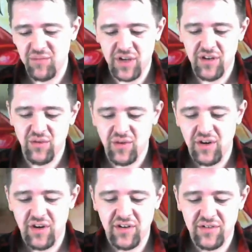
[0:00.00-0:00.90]
Can you
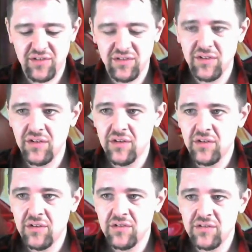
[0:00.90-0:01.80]
uh,
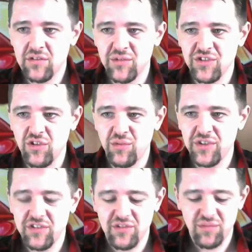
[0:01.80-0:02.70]
summon Skull,
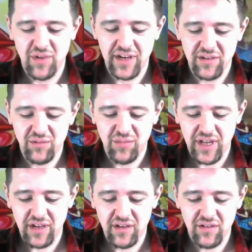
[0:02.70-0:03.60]
please? Black, black,
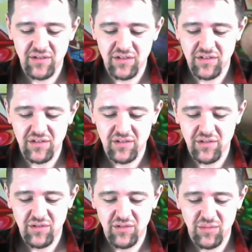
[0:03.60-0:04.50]

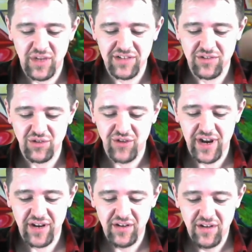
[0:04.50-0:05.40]
black Skull Dragon.